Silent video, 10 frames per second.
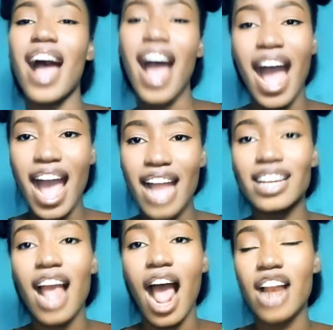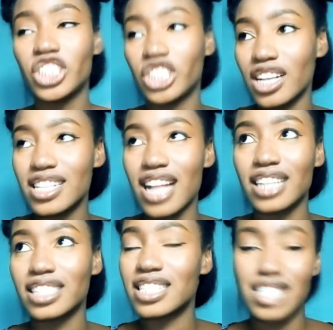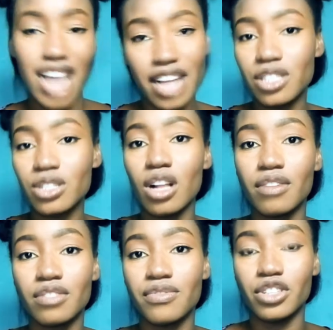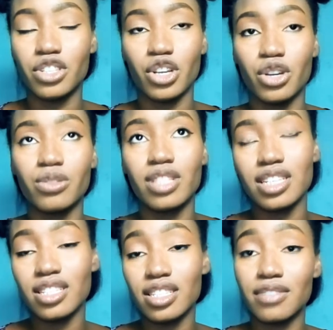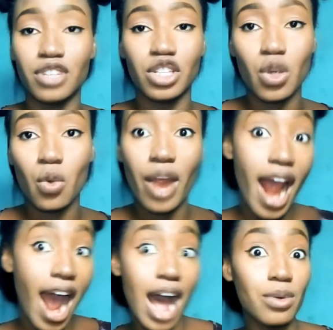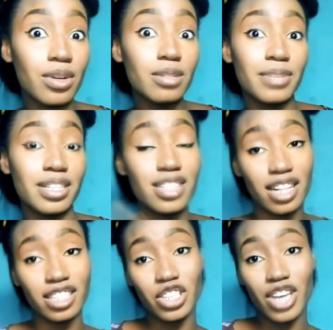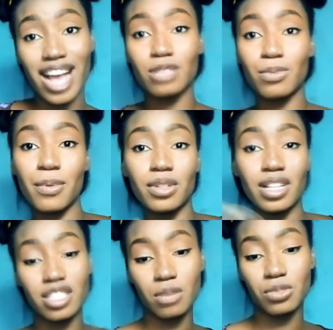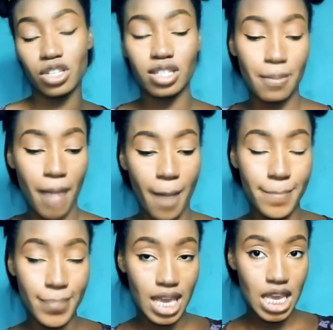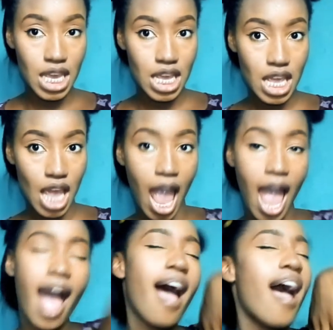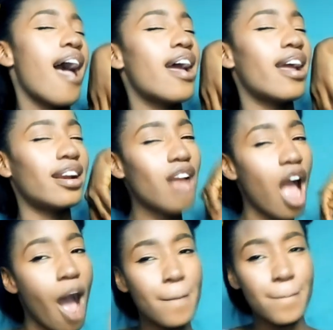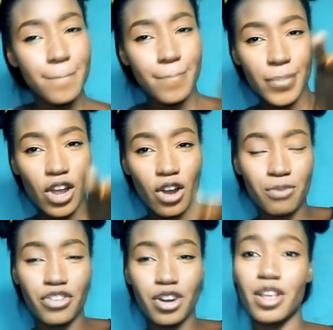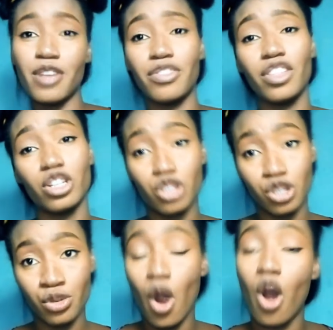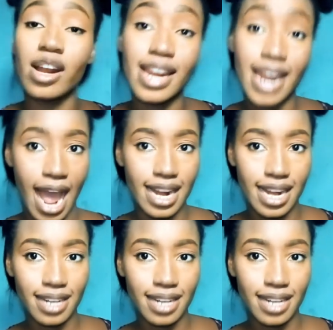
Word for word: and just like the title of the video this is a video where i will be telling you guys people assumptions about me and confirm if they're true or not